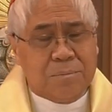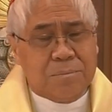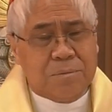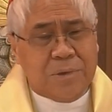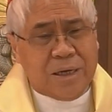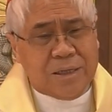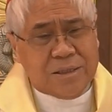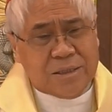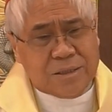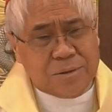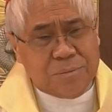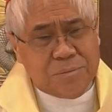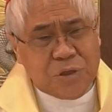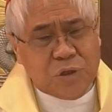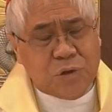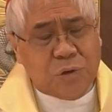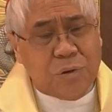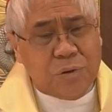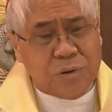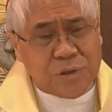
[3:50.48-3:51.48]
But
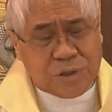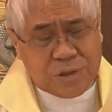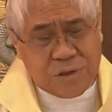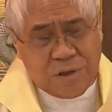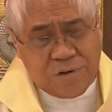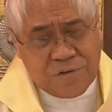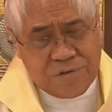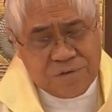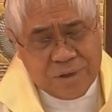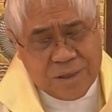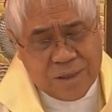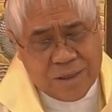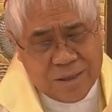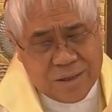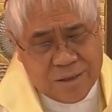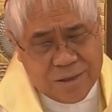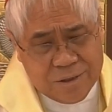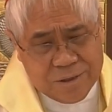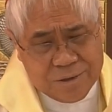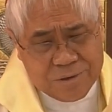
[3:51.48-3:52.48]
because of
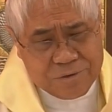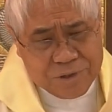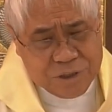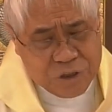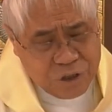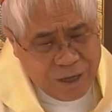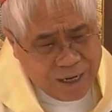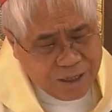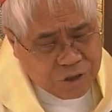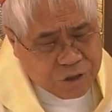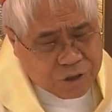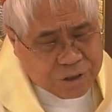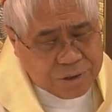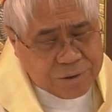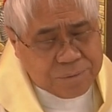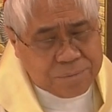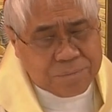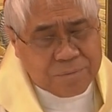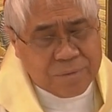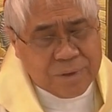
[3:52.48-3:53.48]
the
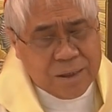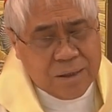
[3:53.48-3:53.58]
rejection,